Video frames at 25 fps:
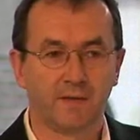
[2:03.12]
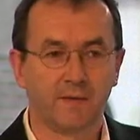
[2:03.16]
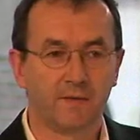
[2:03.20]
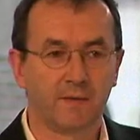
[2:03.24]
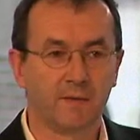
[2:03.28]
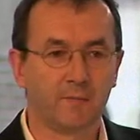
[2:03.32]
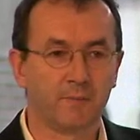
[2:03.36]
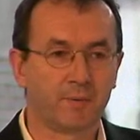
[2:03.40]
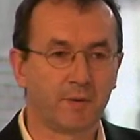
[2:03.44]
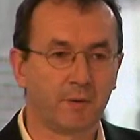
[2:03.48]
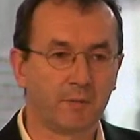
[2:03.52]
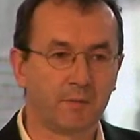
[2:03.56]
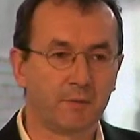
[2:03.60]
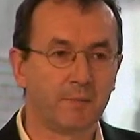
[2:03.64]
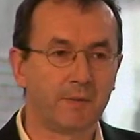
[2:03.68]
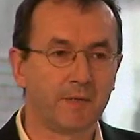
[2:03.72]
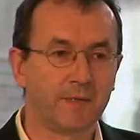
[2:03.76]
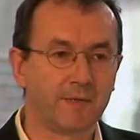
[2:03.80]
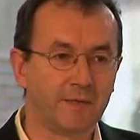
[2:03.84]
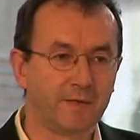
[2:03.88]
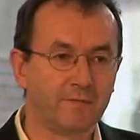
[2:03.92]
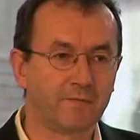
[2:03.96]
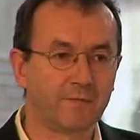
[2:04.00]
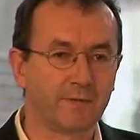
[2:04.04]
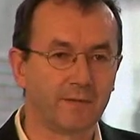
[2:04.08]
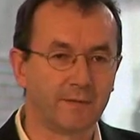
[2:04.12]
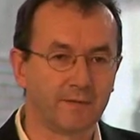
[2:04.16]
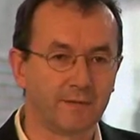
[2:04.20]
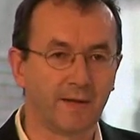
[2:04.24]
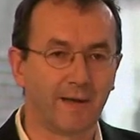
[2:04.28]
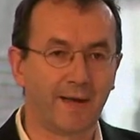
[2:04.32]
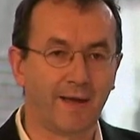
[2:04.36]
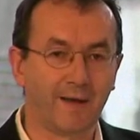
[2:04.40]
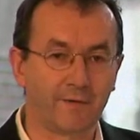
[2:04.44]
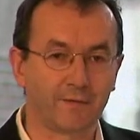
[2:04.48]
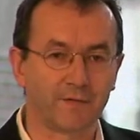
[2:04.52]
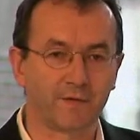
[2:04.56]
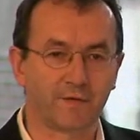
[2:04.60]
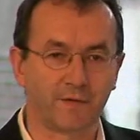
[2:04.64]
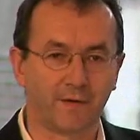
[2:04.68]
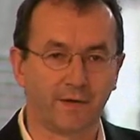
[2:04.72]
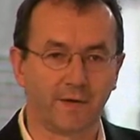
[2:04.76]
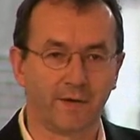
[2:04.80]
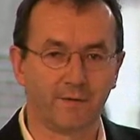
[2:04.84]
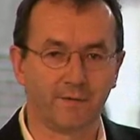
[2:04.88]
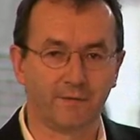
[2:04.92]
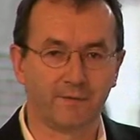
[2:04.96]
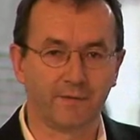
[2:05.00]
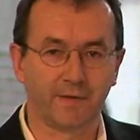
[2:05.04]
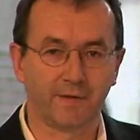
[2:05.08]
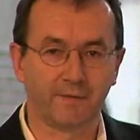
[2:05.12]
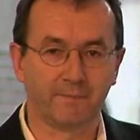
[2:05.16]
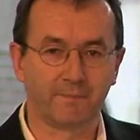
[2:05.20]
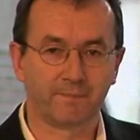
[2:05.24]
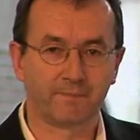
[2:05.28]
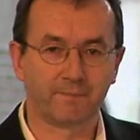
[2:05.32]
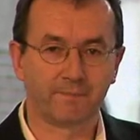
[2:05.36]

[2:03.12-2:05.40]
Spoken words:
than probably even outside of it.